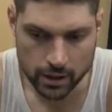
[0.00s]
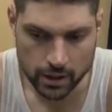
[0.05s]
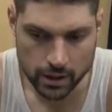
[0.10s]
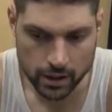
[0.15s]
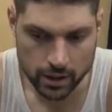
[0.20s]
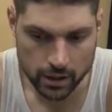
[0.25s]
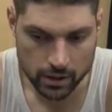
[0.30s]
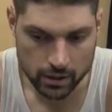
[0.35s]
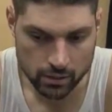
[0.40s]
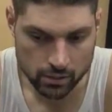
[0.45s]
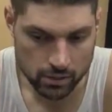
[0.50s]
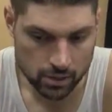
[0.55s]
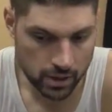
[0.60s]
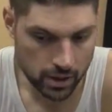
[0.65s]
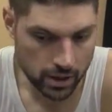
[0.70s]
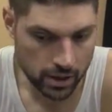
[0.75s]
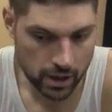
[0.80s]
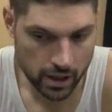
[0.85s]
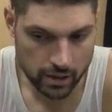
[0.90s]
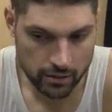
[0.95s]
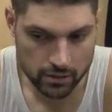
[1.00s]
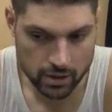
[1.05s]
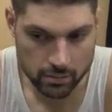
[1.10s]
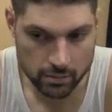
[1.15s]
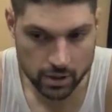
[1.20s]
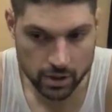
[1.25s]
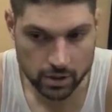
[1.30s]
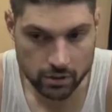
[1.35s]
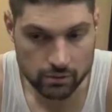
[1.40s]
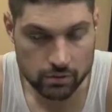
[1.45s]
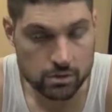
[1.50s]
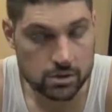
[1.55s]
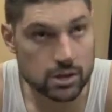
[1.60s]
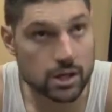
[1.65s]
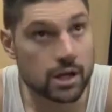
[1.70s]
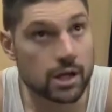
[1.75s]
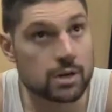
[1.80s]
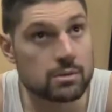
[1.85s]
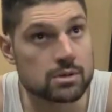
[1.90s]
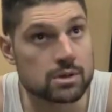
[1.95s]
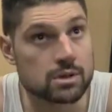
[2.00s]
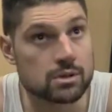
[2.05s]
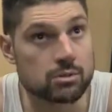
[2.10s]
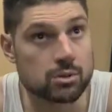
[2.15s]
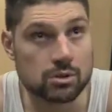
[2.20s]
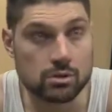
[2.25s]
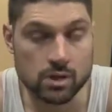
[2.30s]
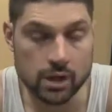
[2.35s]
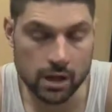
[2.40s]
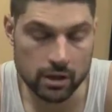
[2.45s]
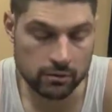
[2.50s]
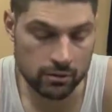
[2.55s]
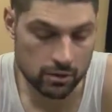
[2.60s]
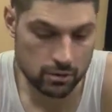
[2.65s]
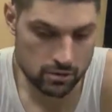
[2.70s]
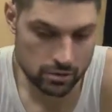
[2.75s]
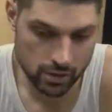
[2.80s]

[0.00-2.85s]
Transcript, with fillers: Uh, you know, you're not going to have that many of those games, and when you have those,